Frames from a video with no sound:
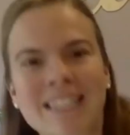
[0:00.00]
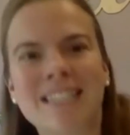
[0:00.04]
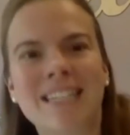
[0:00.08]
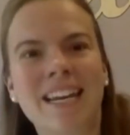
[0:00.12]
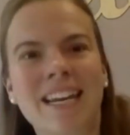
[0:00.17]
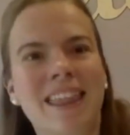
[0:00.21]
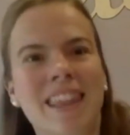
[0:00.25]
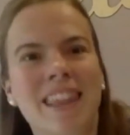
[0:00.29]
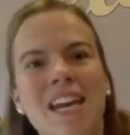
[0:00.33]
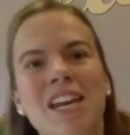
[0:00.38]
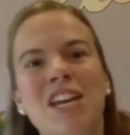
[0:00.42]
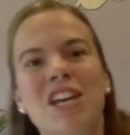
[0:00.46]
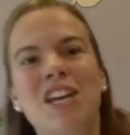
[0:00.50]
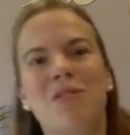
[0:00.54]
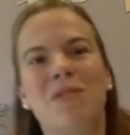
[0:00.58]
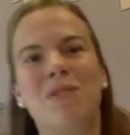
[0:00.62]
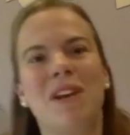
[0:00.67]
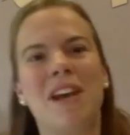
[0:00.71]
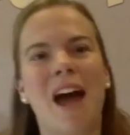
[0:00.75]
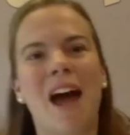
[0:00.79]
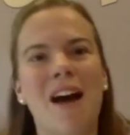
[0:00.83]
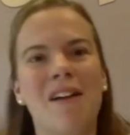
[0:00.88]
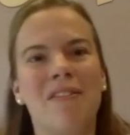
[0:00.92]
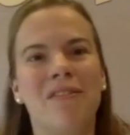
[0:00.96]
say thank you
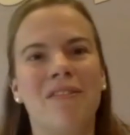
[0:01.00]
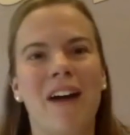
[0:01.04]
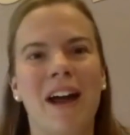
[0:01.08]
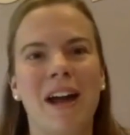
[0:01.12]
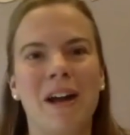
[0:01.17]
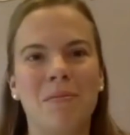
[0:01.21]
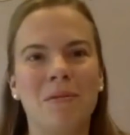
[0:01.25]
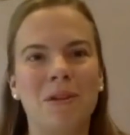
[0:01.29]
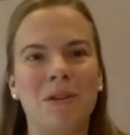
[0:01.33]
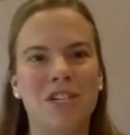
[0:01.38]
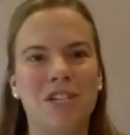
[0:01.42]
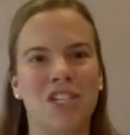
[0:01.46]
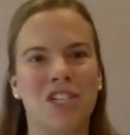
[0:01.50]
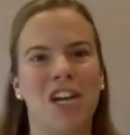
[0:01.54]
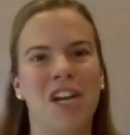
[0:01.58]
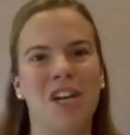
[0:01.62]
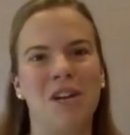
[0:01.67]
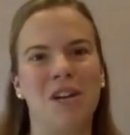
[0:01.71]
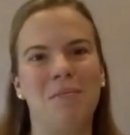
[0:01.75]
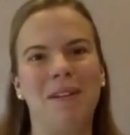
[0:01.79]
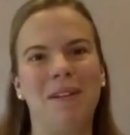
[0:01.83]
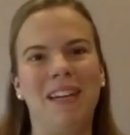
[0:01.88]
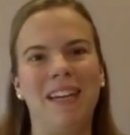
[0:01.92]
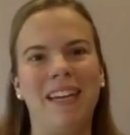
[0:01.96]
enough. I appreciate
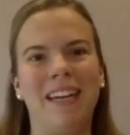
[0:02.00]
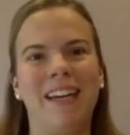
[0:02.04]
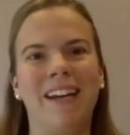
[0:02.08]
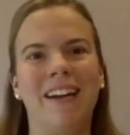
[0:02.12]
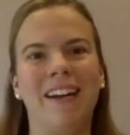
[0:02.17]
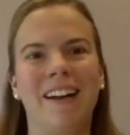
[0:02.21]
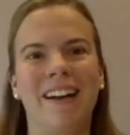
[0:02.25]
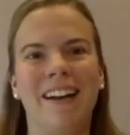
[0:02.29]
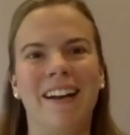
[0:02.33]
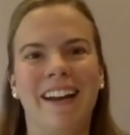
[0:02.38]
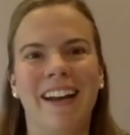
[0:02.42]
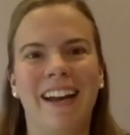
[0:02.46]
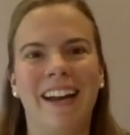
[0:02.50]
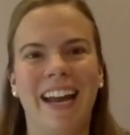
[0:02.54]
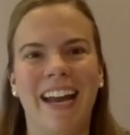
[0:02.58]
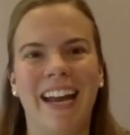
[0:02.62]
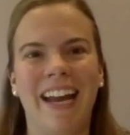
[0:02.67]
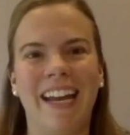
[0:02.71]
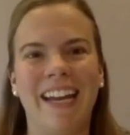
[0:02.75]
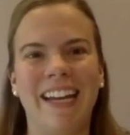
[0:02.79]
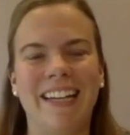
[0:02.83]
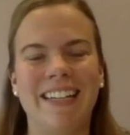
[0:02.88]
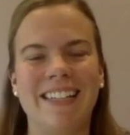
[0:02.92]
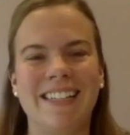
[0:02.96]
you being here.
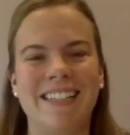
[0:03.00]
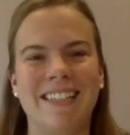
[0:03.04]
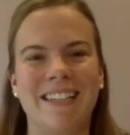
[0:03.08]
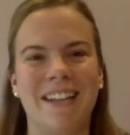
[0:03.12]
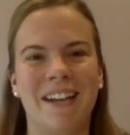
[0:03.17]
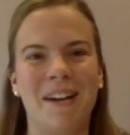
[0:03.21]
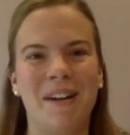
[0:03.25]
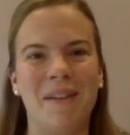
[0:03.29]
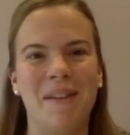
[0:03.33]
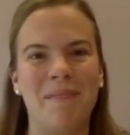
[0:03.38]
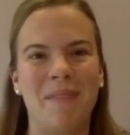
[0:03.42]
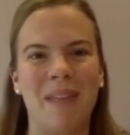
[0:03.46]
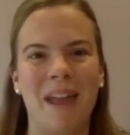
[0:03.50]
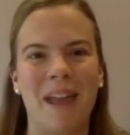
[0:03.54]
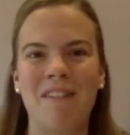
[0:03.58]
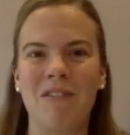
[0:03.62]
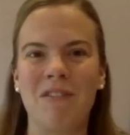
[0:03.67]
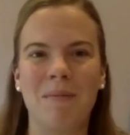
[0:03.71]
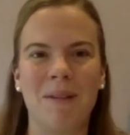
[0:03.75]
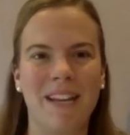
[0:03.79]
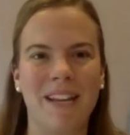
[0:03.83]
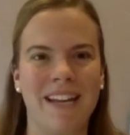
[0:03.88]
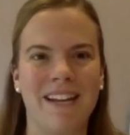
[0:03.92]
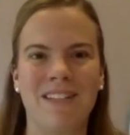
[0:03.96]
And
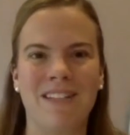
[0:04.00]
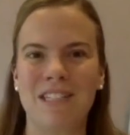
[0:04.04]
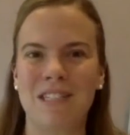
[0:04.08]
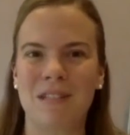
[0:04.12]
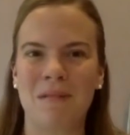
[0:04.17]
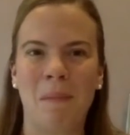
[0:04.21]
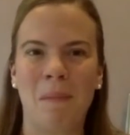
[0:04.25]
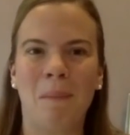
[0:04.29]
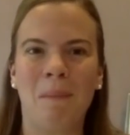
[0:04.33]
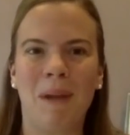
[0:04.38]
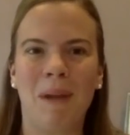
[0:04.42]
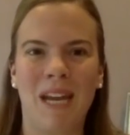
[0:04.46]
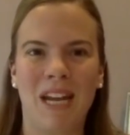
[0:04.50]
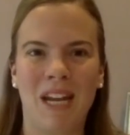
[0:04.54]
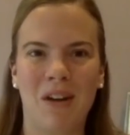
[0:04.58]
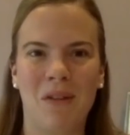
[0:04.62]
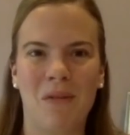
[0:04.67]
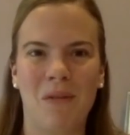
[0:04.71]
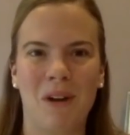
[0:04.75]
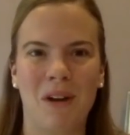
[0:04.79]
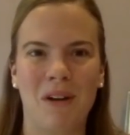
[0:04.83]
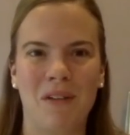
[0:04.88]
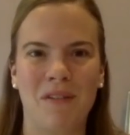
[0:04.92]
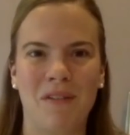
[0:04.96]
everybody else, make it a
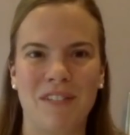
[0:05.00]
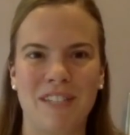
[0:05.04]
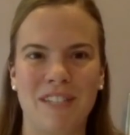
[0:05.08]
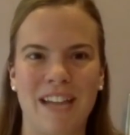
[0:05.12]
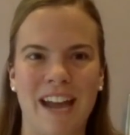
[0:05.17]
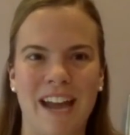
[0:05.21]
wonderful day.